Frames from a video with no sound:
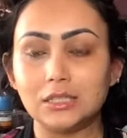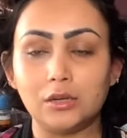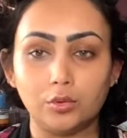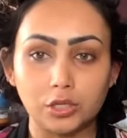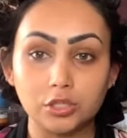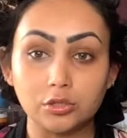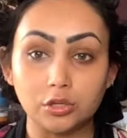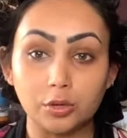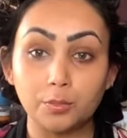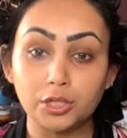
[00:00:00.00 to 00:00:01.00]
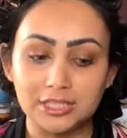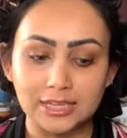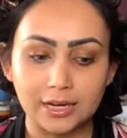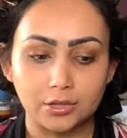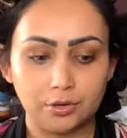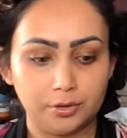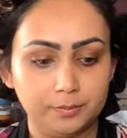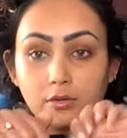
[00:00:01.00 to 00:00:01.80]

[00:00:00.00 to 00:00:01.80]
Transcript: and I want it to look put together.